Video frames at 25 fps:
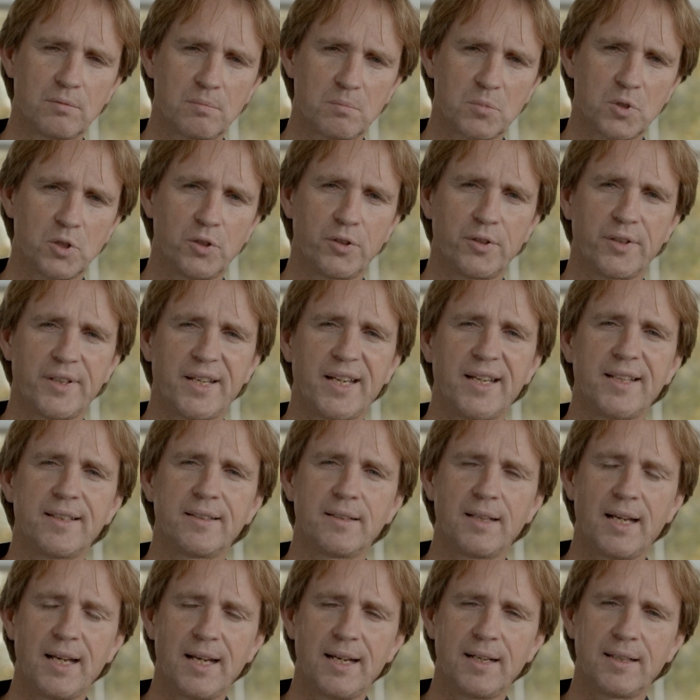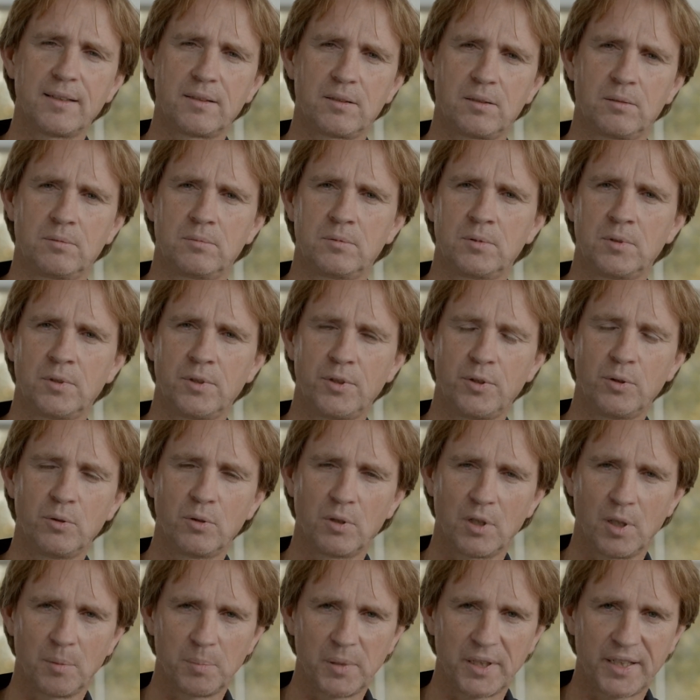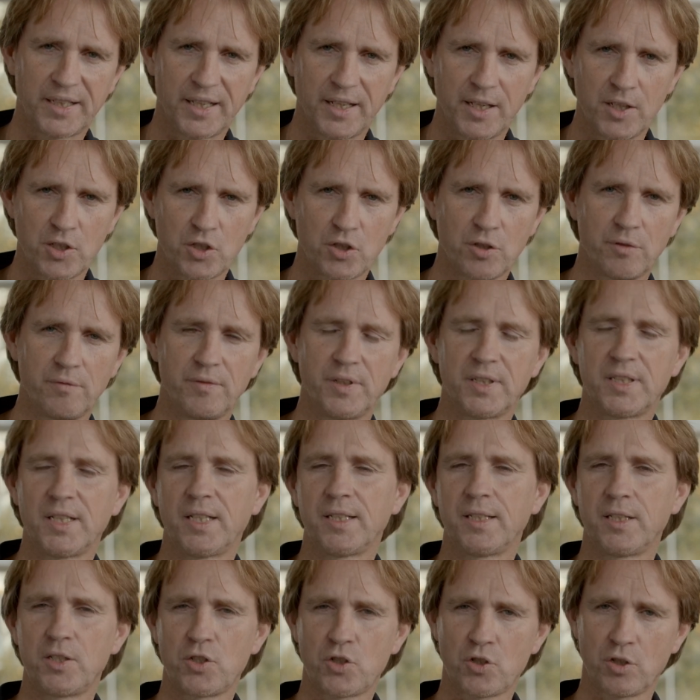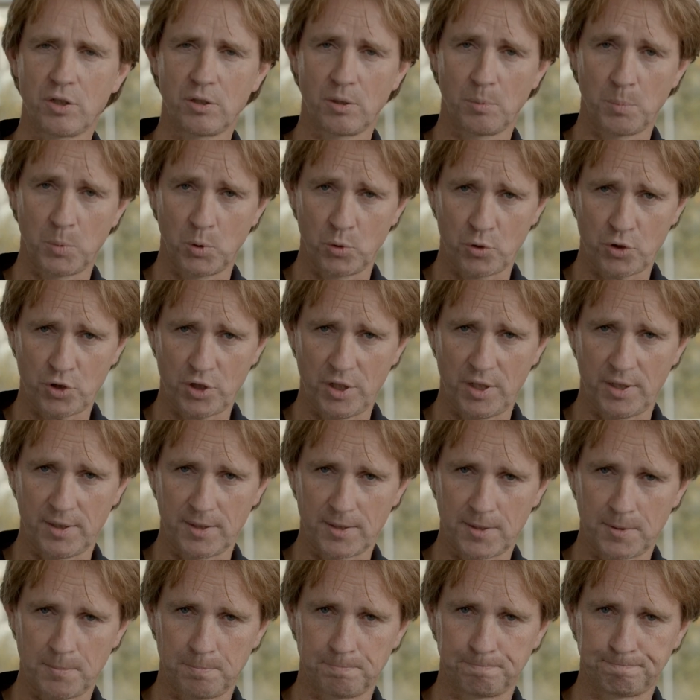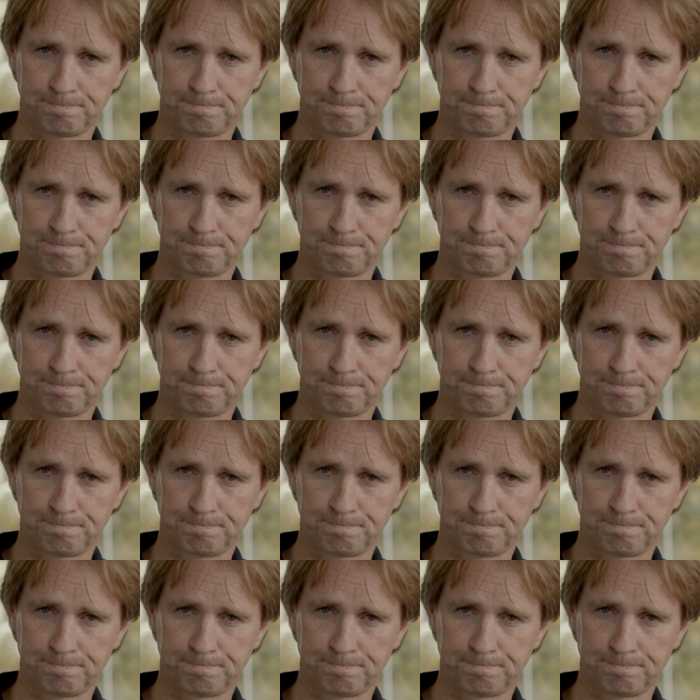so you can add your application with additional bushings.